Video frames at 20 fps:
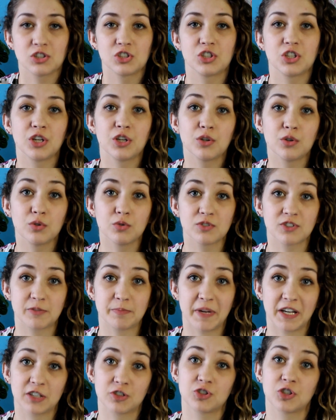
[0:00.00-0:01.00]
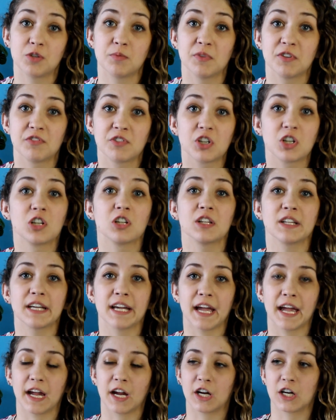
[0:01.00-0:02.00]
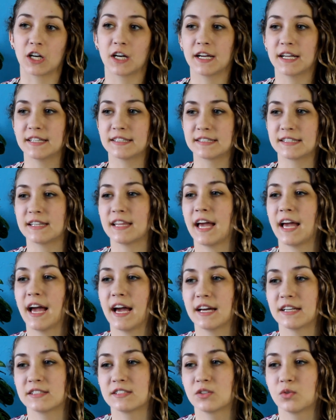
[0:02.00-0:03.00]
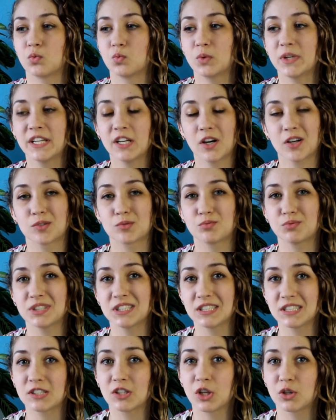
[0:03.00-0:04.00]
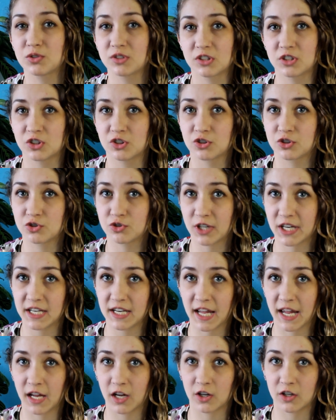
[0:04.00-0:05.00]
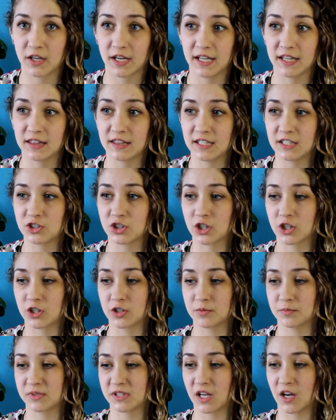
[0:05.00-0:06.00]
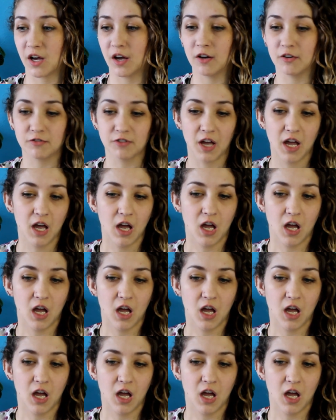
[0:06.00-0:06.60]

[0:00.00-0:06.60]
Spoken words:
2 spectrum of curly hair is that we are really close to straight hair in the terms of,